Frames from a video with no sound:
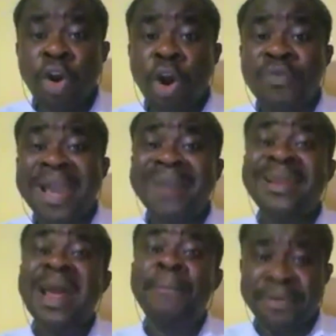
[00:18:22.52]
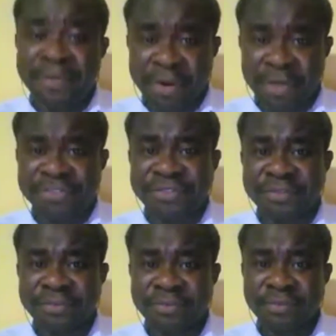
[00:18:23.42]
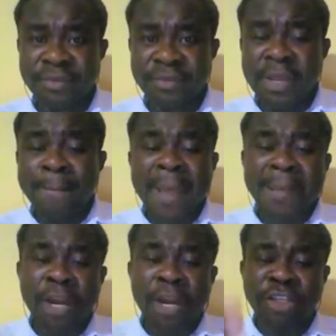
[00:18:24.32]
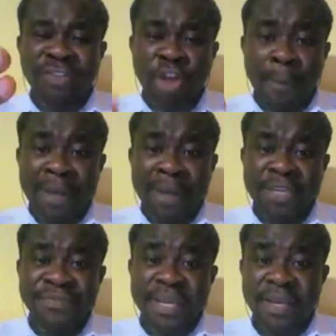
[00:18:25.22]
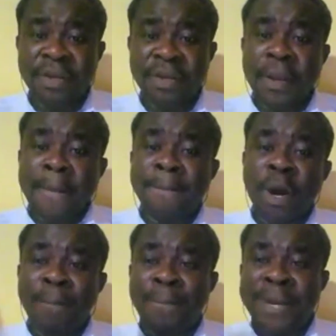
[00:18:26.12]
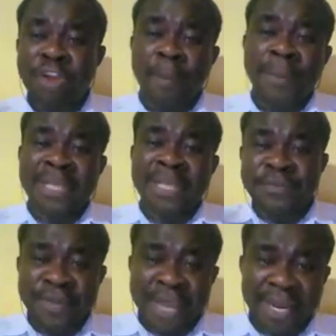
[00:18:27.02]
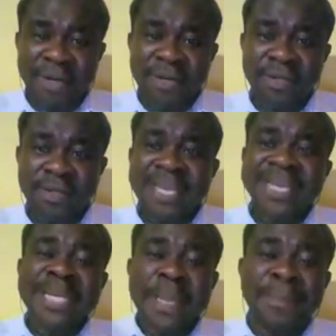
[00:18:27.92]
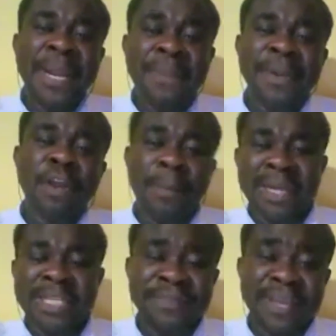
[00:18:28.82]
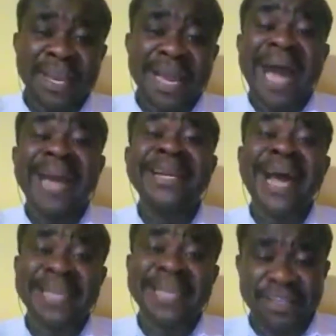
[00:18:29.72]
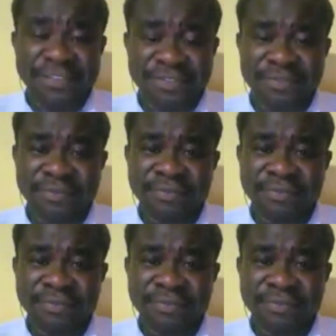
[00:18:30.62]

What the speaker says: of earlier periods, maybe not just the comparative year, but pre-comparative year, the pre-comparative year, and in that case.